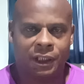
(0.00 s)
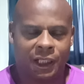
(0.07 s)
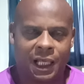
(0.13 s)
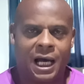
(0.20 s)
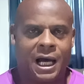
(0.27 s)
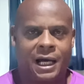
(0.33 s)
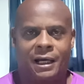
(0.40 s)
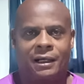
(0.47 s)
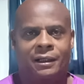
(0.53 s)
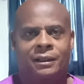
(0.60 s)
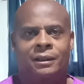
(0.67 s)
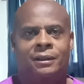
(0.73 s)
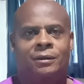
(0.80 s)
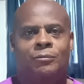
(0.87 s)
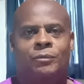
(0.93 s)
a lie,
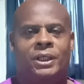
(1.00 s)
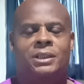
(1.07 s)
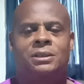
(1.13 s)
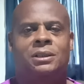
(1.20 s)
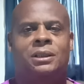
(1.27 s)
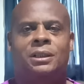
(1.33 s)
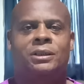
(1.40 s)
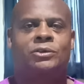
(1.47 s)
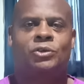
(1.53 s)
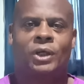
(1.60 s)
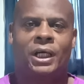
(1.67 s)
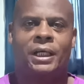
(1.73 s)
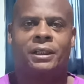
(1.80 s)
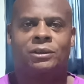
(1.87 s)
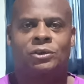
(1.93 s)
basically
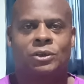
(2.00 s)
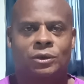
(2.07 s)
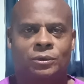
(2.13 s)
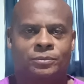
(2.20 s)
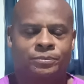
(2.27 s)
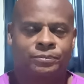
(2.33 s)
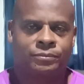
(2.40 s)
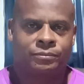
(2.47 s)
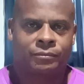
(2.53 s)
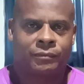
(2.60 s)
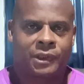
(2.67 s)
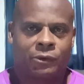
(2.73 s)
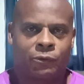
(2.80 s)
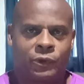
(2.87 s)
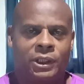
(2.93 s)
trying to
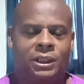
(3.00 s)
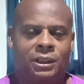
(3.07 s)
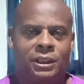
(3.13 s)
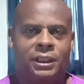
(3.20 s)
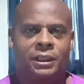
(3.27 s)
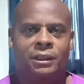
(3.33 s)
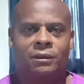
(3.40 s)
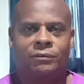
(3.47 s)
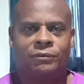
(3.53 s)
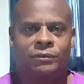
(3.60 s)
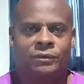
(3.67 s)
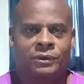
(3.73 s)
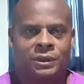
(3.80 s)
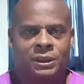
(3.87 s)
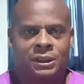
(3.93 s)

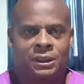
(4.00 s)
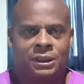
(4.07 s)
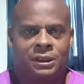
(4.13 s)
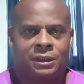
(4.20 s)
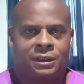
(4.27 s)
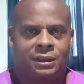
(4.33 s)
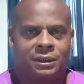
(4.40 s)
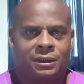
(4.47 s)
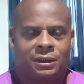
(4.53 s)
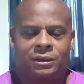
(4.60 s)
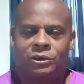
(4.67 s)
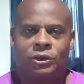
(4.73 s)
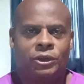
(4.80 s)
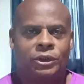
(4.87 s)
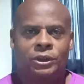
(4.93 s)
relive
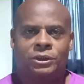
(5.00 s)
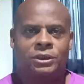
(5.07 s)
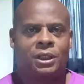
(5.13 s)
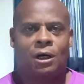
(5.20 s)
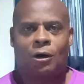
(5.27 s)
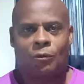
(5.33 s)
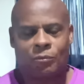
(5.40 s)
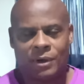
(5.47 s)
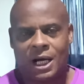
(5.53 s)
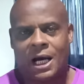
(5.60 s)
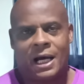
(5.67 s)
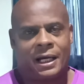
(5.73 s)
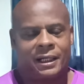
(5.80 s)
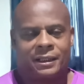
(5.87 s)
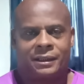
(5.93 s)
the years gone
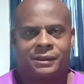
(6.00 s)
by.